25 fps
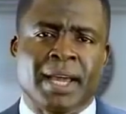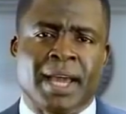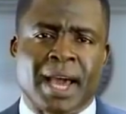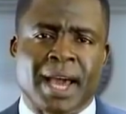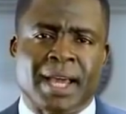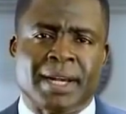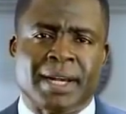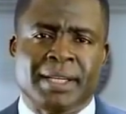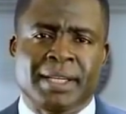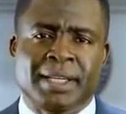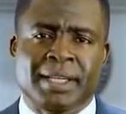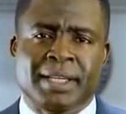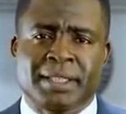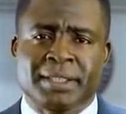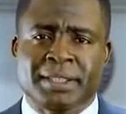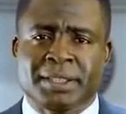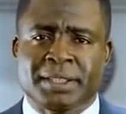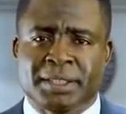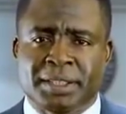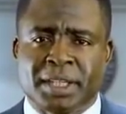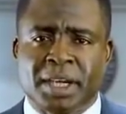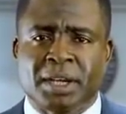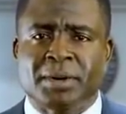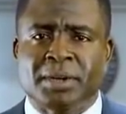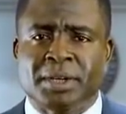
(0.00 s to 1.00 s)
and
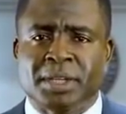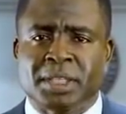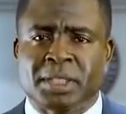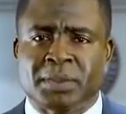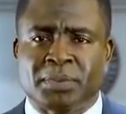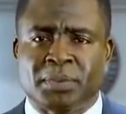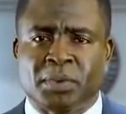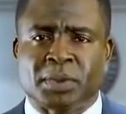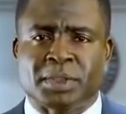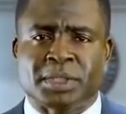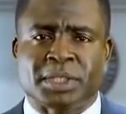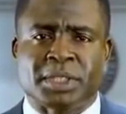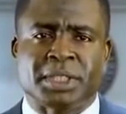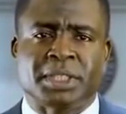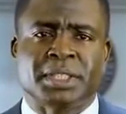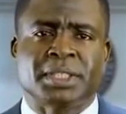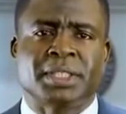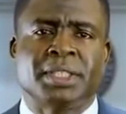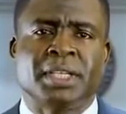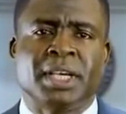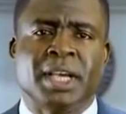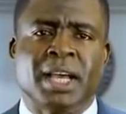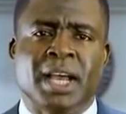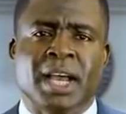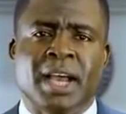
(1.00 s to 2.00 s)
his terrorist
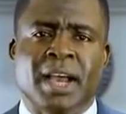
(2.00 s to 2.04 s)
forces,